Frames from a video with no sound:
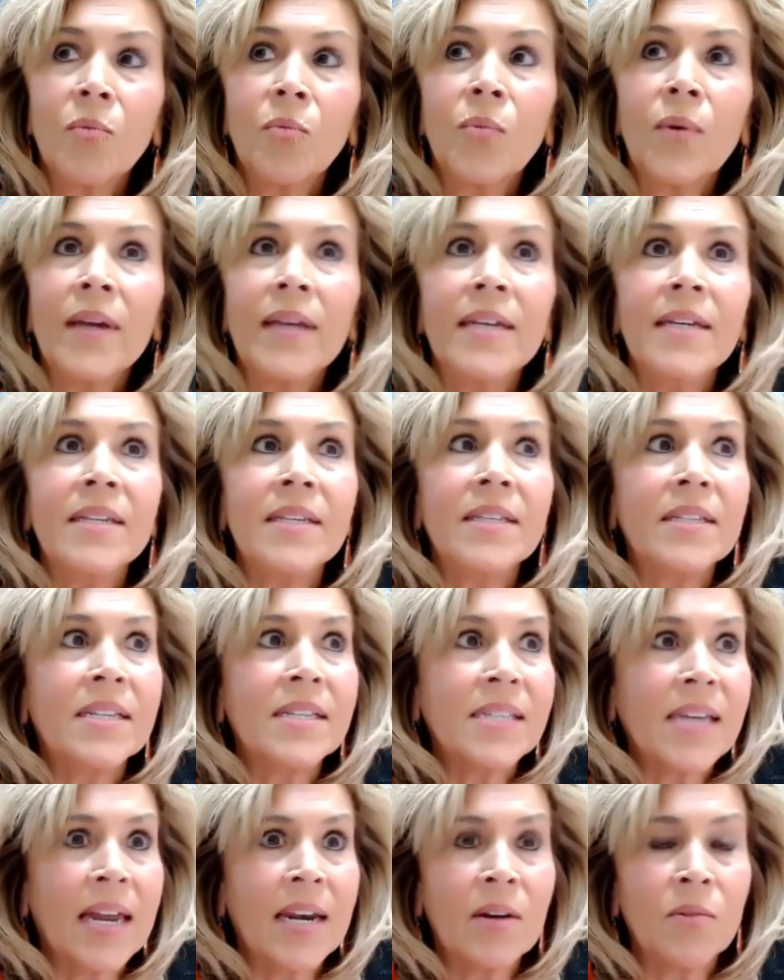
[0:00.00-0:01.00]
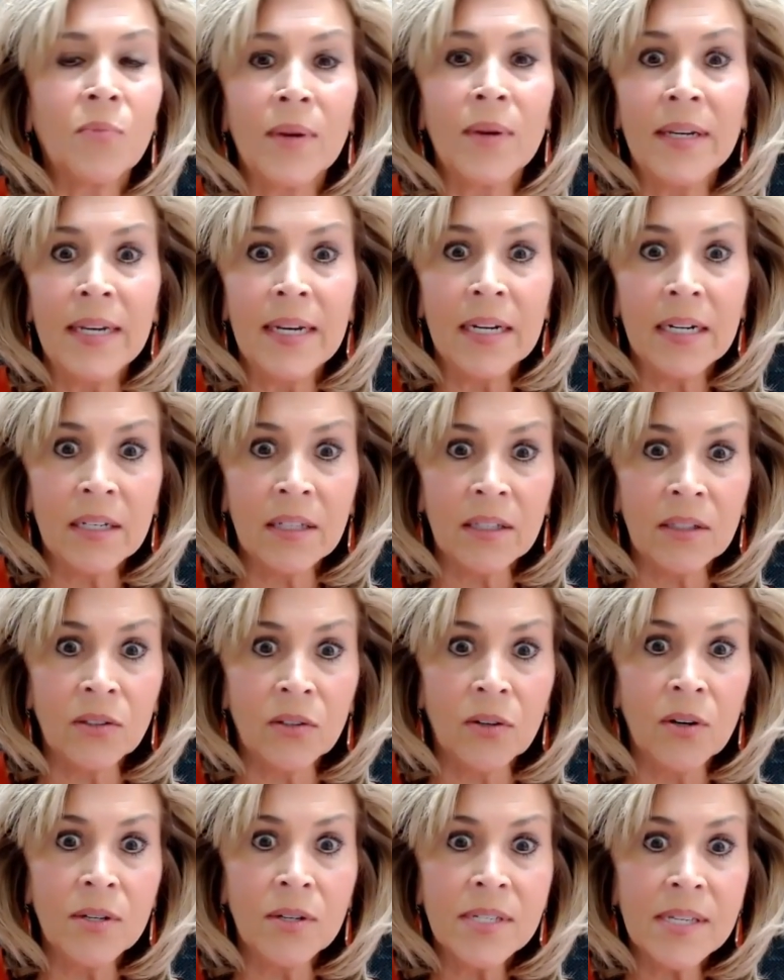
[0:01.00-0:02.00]
We decided we needed to
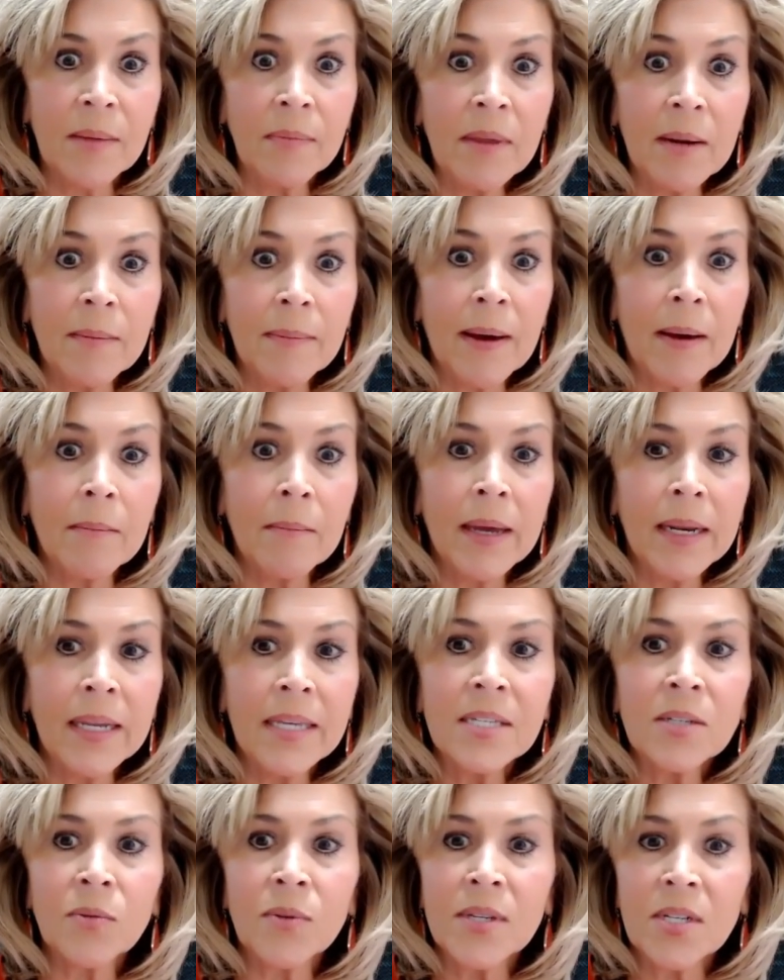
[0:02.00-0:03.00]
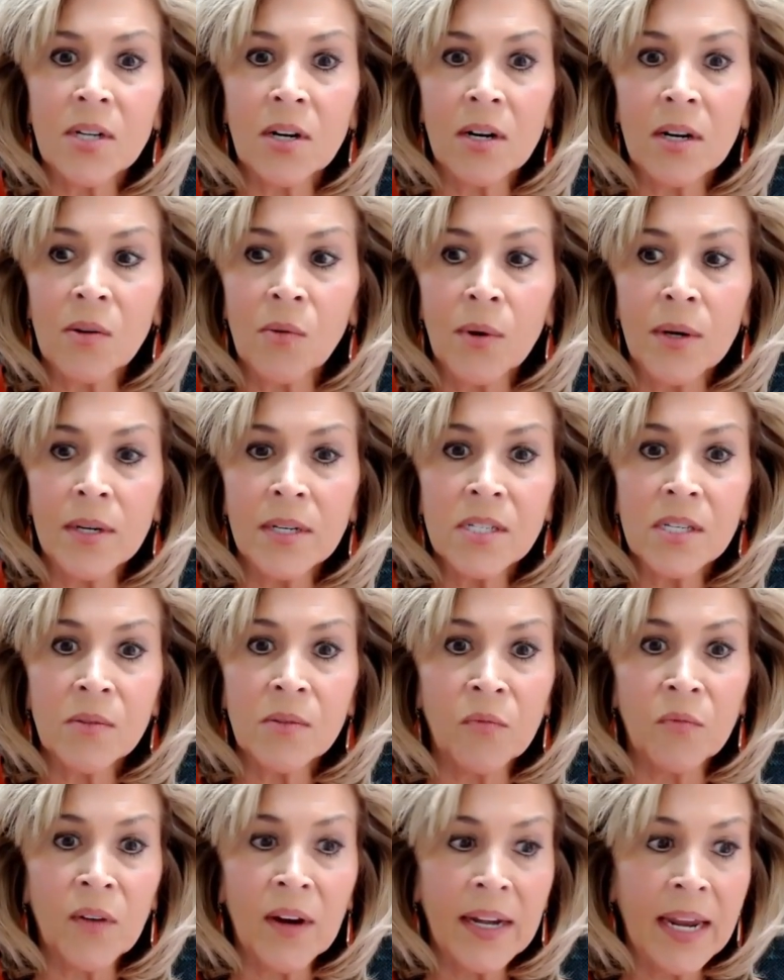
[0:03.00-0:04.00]
learn something about money, so we started going to
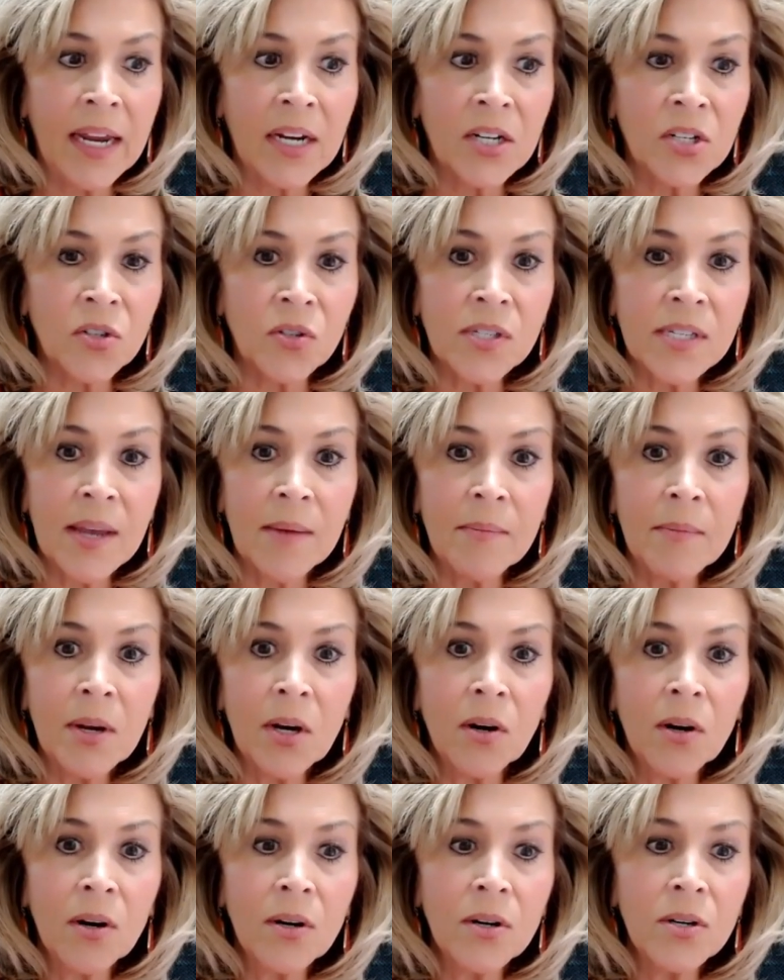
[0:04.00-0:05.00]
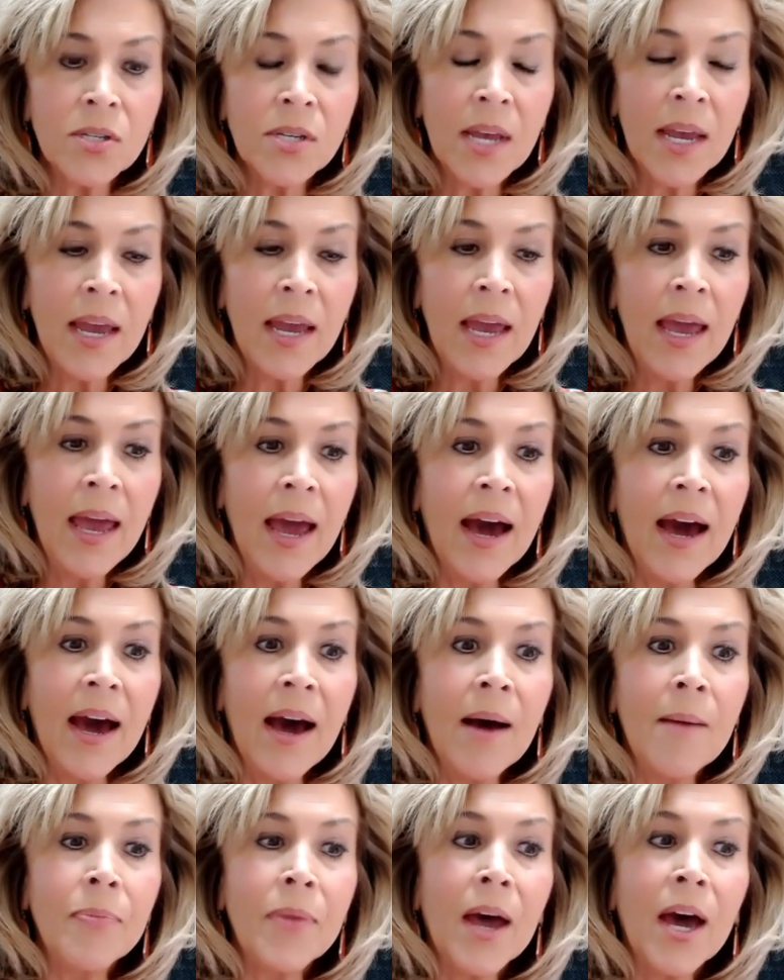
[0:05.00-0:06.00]
some financial seminars.
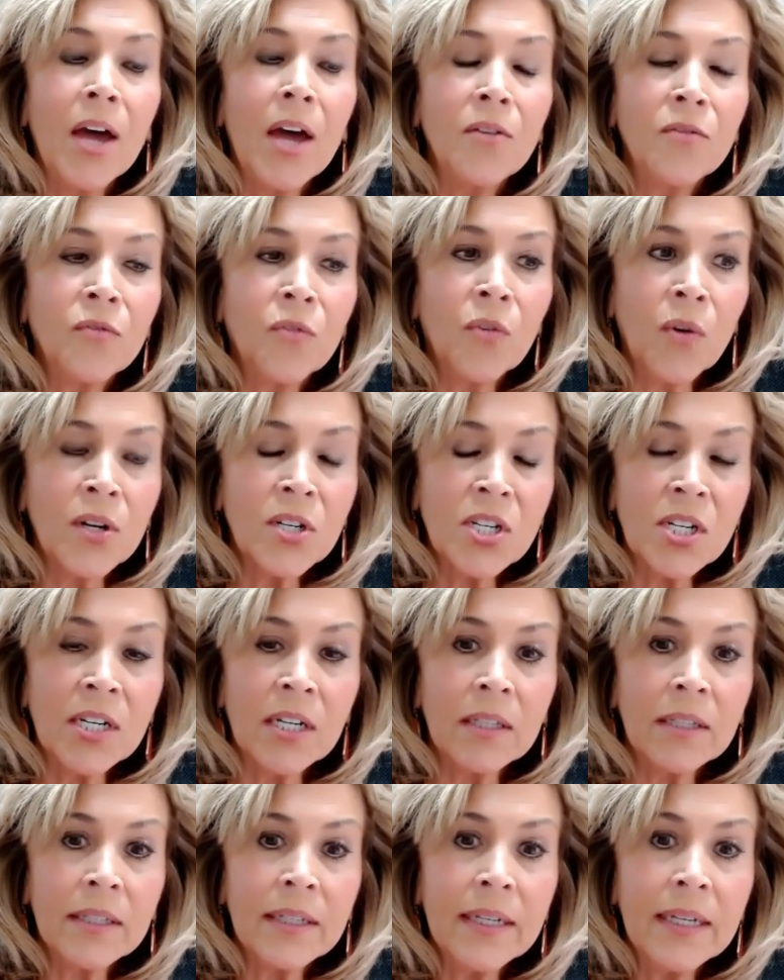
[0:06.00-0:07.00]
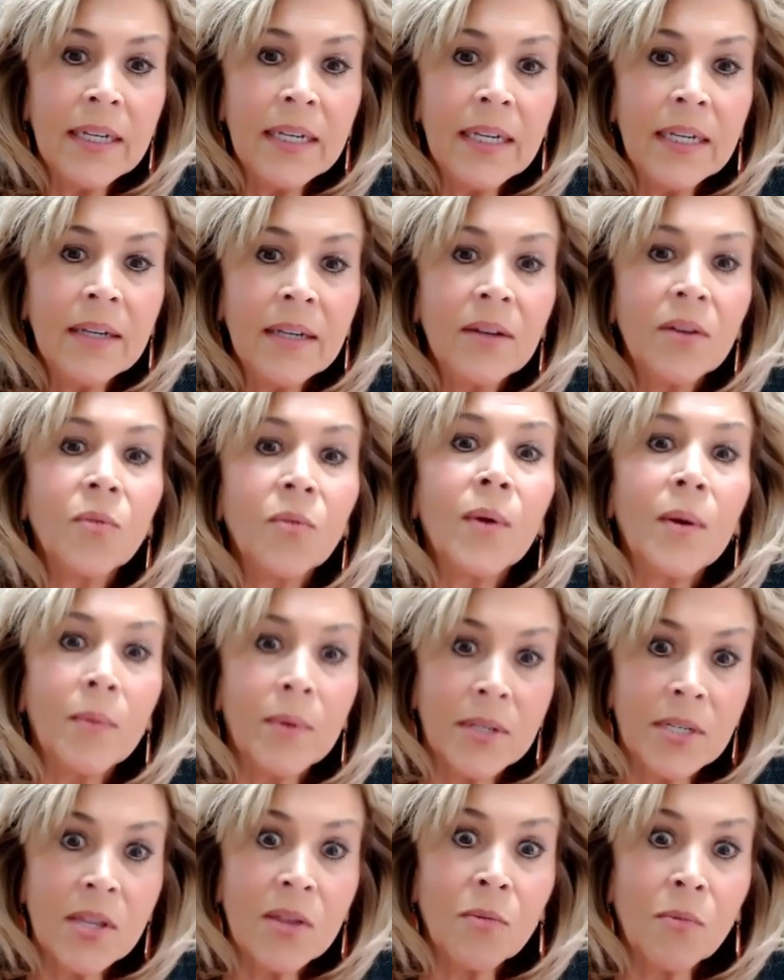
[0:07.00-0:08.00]
Unfortunately, we
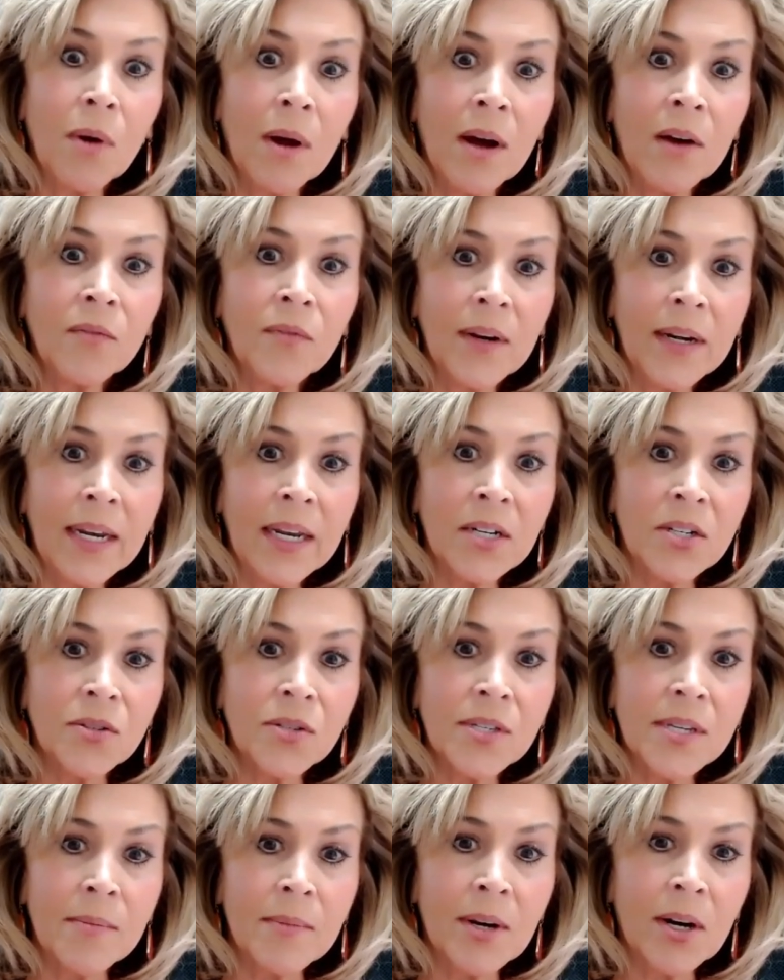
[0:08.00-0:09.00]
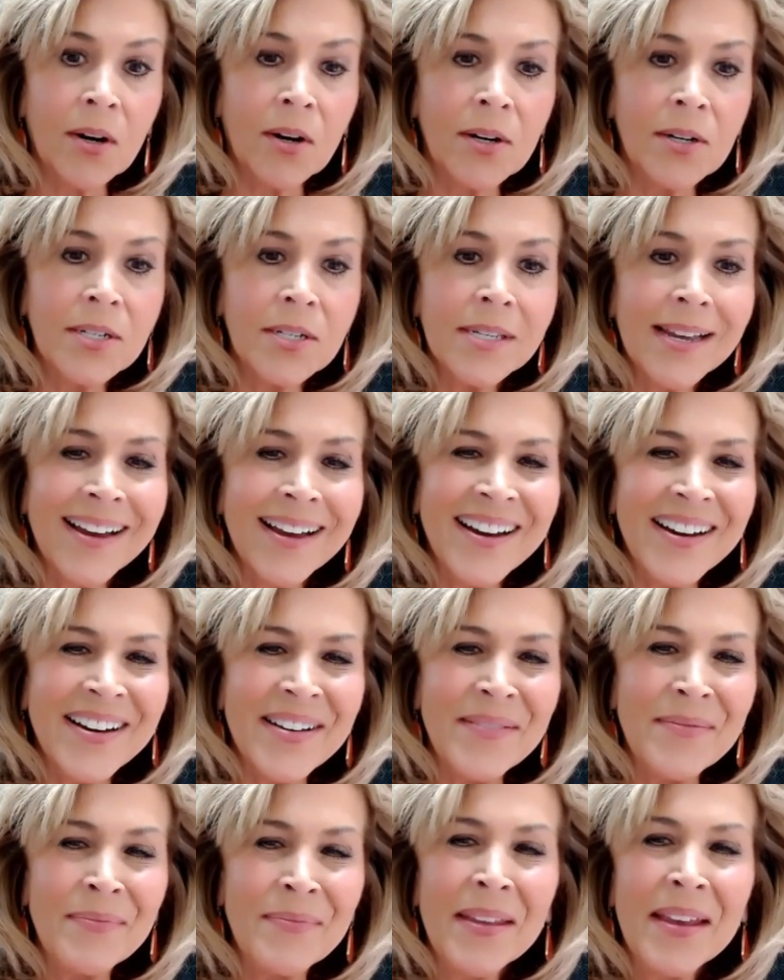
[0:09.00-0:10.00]
went to the wrong financial seminars.
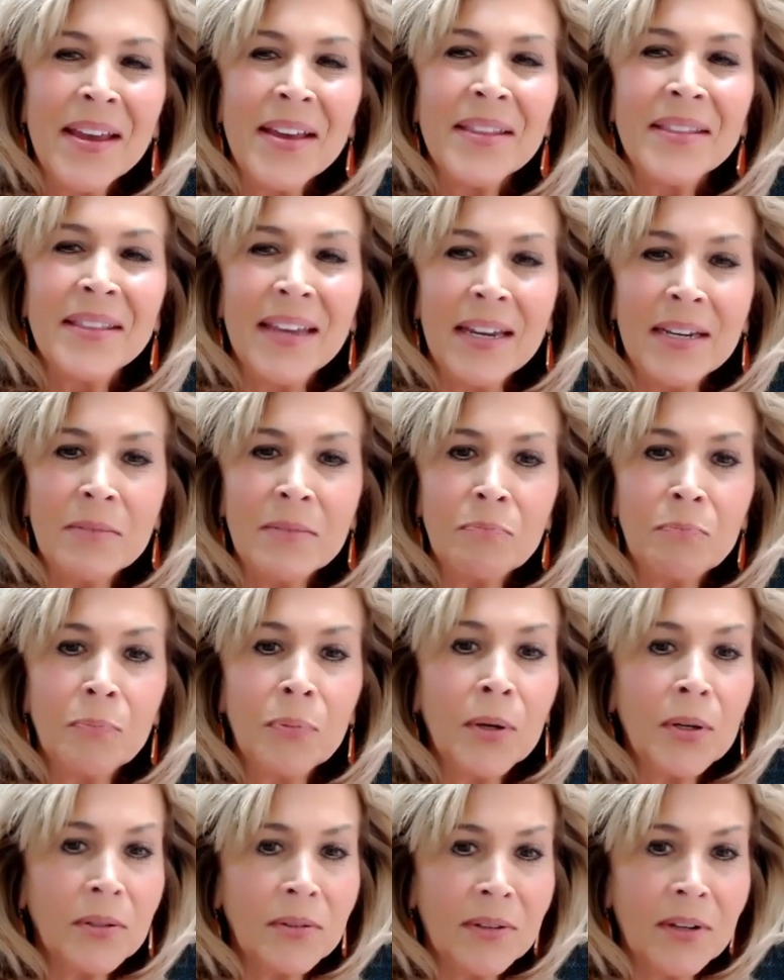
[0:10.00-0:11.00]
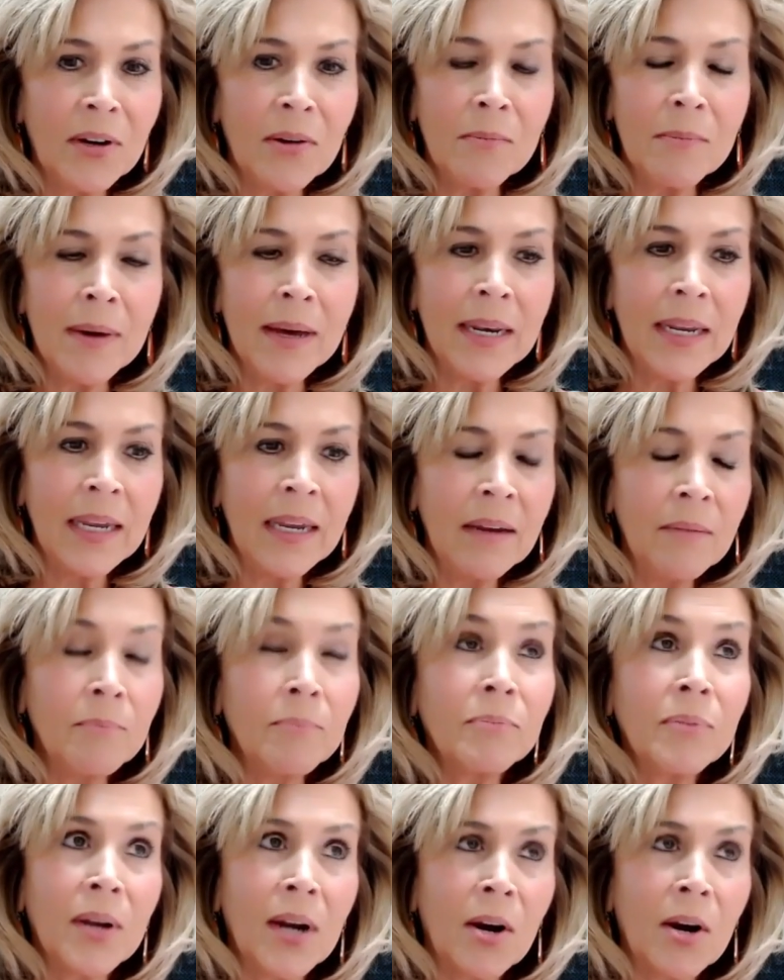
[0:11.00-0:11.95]
They put our money